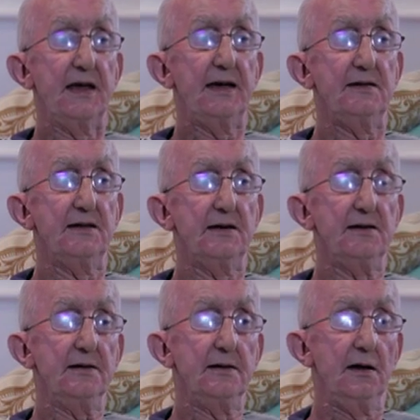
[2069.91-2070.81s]
in
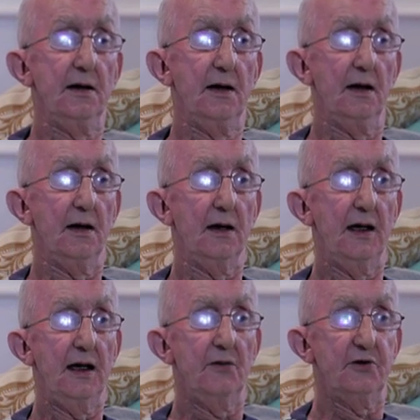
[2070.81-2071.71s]
that
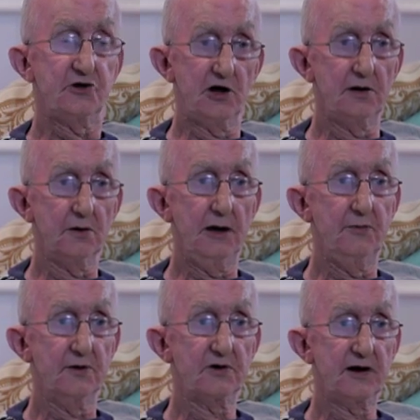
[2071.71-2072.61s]
if a
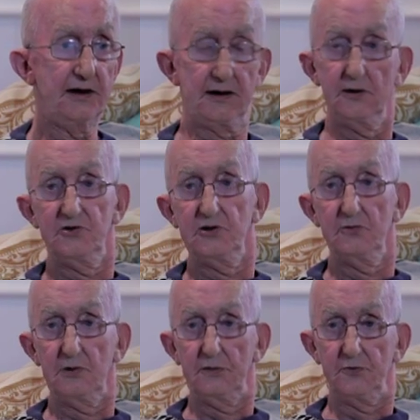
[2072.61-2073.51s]
kid goes on
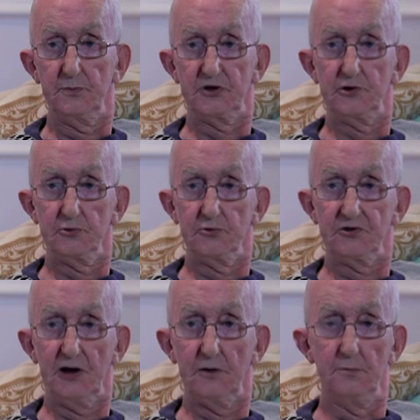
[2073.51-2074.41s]
the run from a
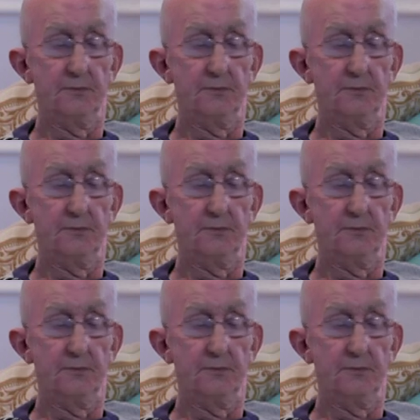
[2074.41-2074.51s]
children's home,